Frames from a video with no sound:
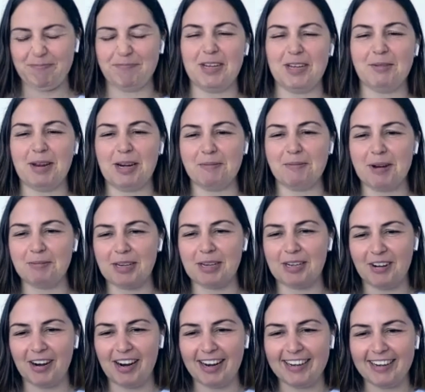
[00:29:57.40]
You're going to make me
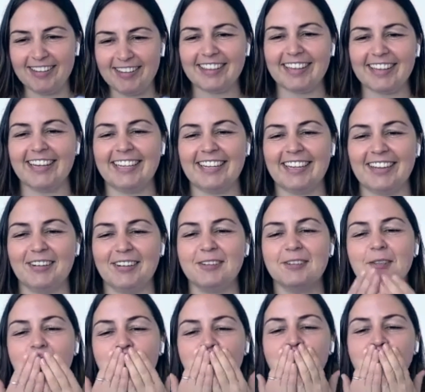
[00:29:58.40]
cry. Thank
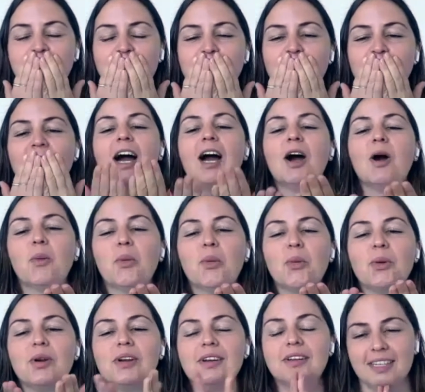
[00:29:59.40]
you. Mwah.
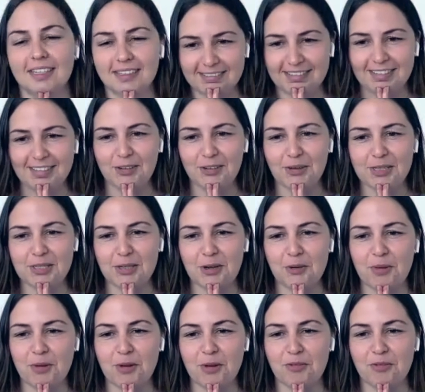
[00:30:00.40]
You are
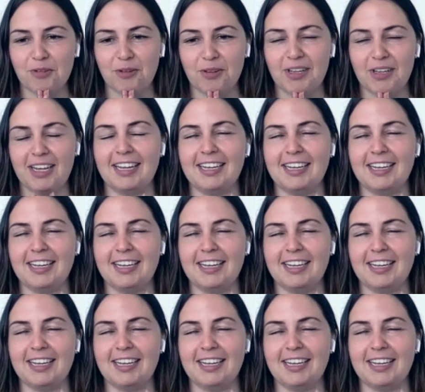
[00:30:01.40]
so beautiful.